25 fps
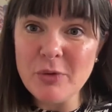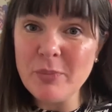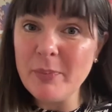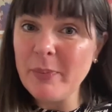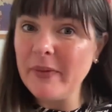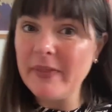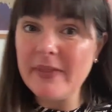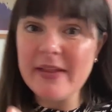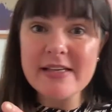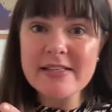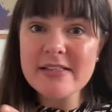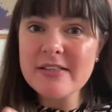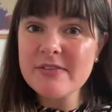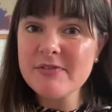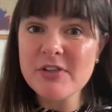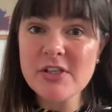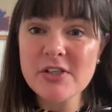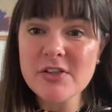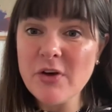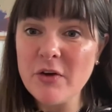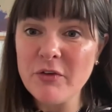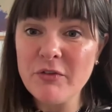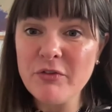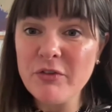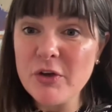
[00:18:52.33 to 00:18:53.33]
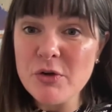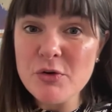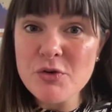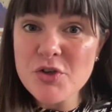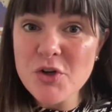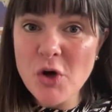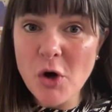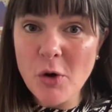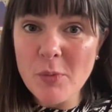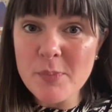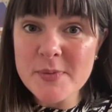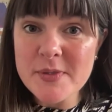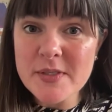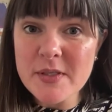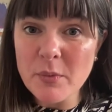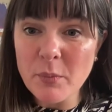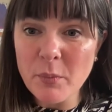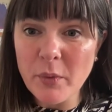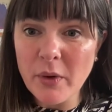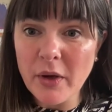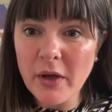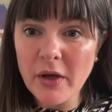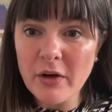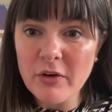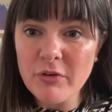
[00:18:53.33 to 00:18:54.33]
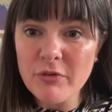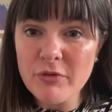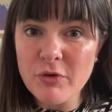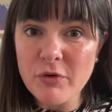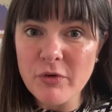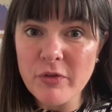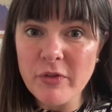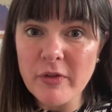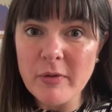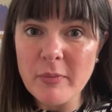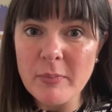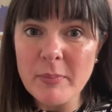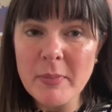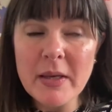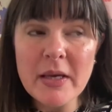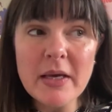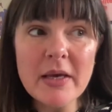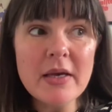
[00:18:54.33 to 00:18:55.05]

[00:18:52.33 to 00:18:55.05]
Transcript: but there's so few jobs that work for them.